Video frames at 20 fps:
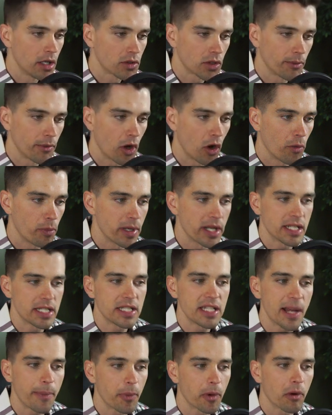so I'm going to open a
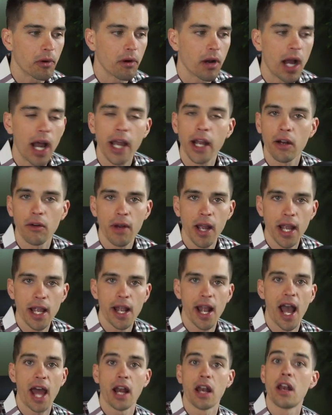separate IRA
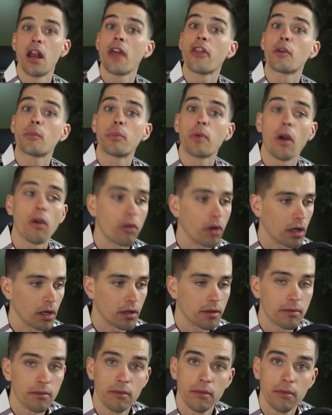at another broker.